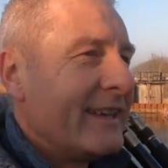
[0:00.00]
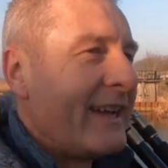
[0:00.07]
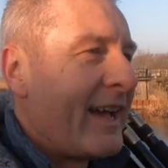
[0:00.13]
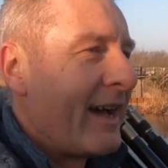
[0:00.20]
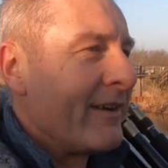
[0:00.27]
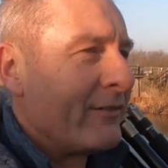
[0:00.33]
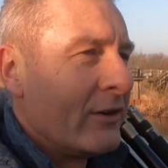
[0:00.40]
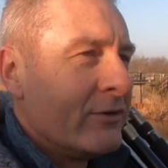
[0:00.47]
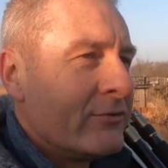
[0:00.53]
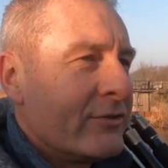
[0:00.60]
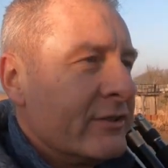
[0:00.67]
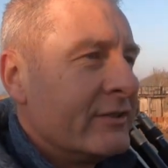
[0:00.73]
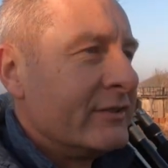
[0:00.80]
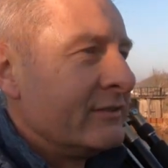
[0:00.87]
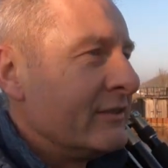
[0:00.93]
out of
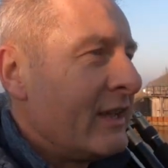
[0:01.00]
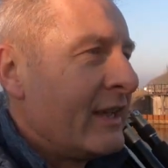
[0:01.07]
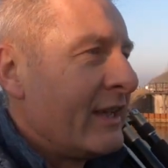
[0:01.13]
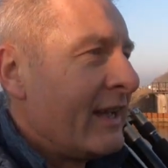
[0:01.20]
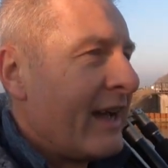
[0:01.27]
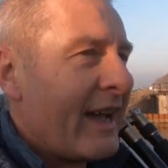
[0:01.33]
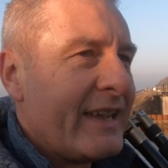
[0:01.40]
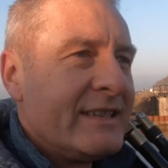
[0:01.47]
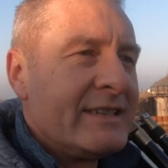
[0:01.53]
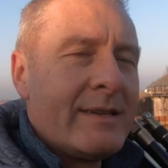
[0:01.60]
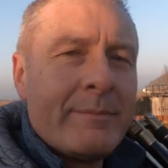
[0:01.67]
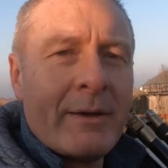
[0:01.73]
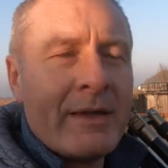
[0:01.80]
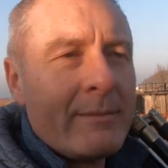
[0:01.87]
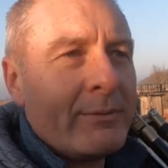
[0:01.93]

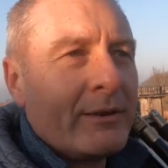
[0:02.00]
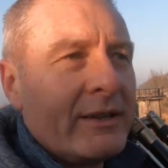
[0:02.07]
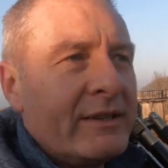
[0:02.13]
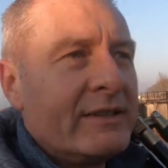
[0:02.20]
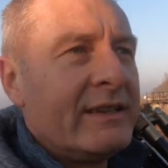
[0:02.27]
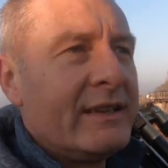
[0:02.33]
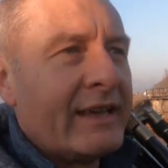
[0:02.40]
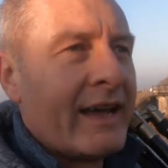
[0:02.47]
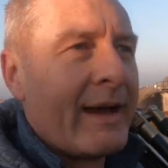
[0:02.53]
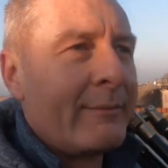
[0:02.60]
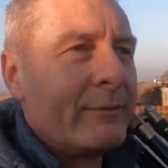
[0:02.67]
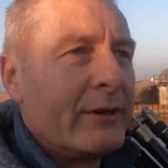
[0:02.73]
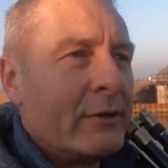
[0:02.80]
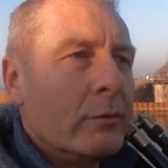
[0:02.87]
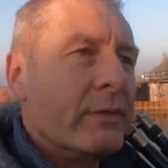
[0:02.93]
180 people in the
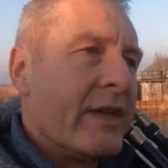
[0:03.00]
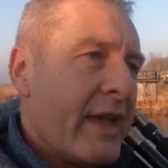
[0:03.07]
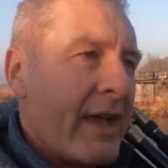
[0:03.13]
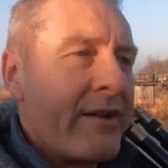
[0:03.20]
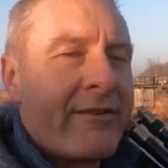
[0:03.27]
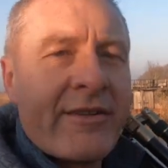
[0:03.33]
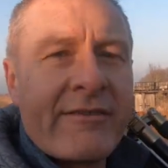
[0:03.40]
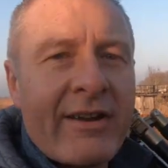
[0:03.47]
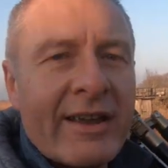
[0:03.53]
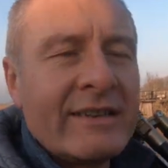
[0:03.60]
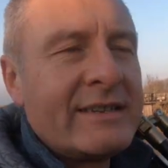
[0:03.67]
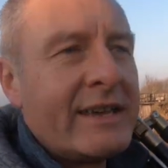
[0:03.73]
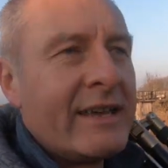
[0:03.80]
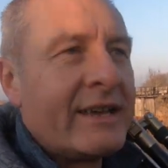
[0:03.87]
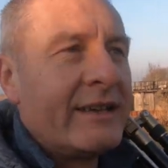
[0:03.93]
hamlet or the area
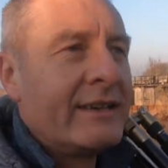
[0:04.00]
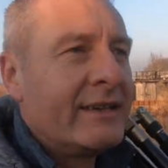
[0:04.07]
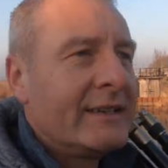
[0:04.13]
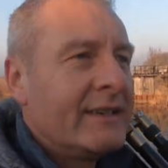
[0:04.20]
around here,